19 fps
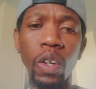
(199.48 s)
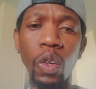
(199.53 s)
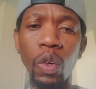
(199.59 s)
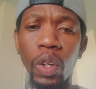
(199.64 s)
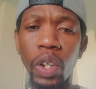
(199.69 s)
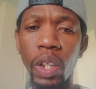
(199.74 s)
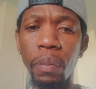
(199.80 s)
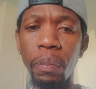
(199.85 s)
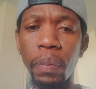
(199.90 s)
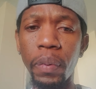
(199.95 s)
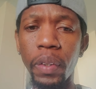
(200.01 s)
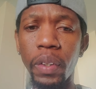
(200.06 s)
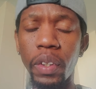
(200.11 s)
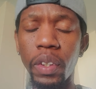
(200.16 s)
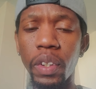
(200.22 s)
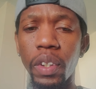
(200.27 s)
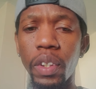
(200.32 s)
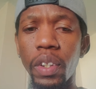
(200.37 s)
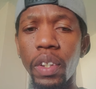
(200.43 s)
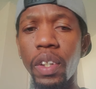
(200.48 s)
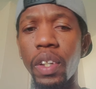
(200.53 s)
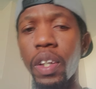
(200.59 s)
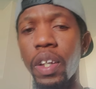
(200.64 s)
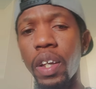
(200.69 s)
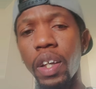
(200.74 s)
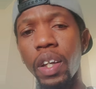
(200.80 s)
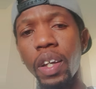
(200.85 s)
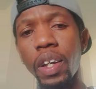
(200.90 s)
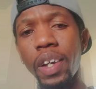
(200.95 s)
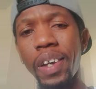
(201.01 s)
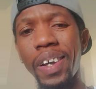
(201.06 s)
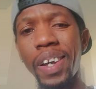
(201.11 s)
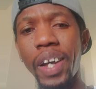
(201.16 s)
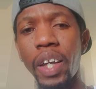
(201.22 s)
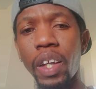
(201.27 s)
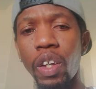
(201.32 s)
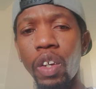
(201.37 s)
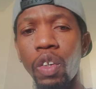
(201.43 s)
Low input,
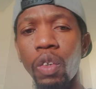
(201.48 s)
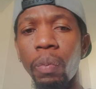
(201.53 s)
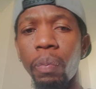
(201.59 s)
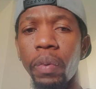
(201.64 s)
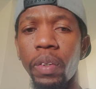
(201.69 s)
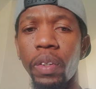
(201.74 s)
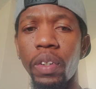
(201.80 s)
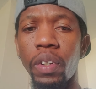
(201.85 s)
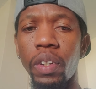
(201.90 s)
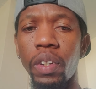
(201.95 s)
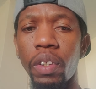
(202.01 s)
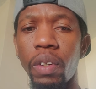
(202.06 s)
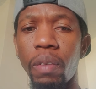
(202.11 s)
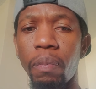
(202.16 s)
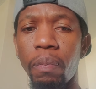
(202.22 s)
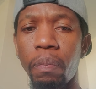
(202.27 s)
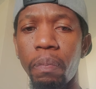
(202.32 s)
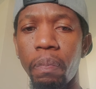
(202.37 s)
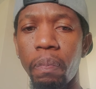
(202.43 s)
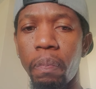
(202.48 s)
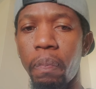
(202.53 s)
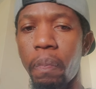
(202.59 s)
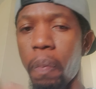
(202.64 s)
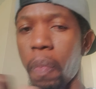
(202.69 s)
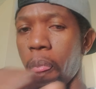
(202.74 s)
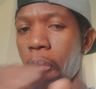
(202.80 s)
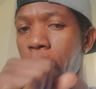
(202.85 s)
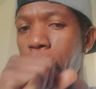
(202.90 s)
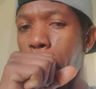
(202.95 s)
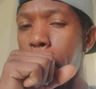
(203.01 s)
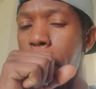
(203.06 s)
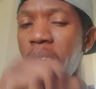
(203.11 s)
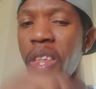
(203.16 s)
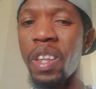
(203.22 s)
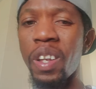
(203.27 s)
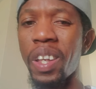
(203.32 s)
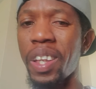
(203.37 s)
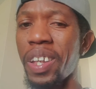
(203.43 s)
high output.
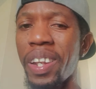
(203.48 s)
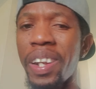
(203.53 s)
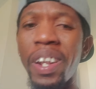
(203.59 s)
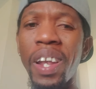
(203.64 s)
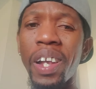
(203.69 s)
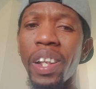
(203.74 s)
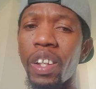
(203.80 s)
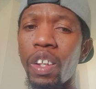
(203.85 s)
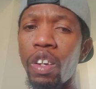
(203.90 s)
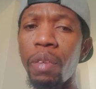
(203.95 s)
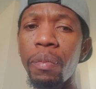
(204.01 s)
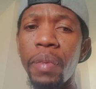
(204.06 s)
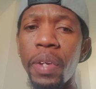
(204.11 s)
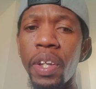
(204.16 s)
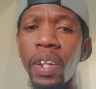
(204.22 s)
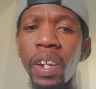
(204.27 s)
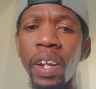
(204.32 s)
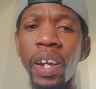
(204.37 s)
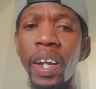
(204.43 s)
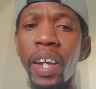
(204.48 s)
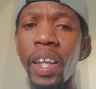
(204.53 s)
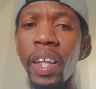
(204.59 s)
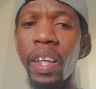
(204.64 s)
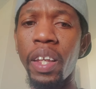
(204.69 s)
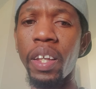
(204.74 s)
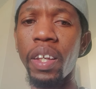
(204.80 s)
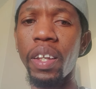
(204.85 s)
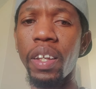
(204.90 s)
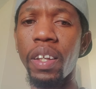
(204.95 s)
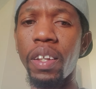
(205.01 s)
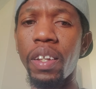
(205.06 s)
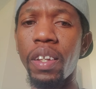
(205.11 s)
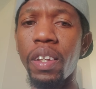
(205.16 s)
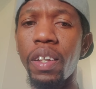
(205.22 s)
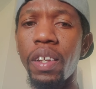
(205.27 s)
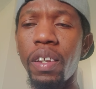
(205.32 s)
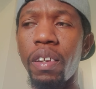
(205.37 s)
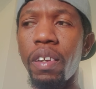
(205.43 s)
You cannot come in high
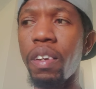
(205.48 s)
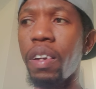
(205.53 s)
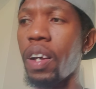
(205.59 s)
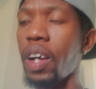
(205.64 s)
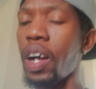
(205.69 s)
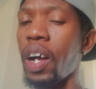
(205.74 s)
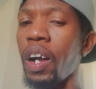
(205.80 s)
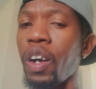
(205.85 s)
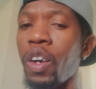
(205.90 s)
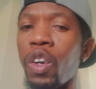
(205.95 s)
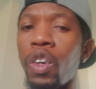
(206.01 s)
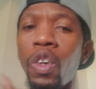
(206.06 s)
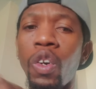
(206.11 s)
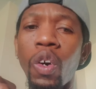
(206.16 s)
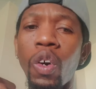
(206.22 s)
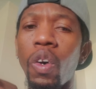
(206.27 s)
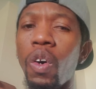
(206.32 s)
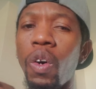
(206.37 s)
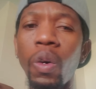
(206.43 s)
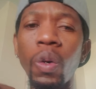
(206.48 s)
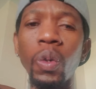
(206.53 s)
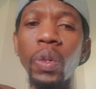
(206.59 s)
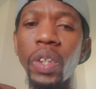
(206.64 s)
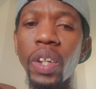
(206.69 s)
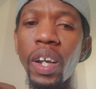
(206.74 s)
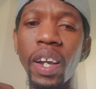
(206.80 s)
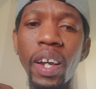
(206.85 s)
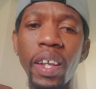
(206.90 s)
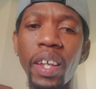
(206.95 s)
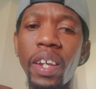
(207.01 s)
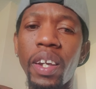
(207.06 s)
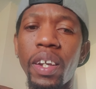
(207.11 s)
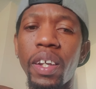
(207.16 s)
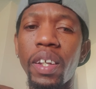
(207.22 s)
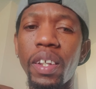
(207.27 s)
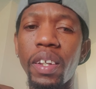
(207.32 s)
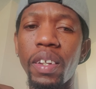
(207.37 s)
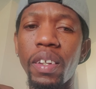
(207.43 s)
and go out higher.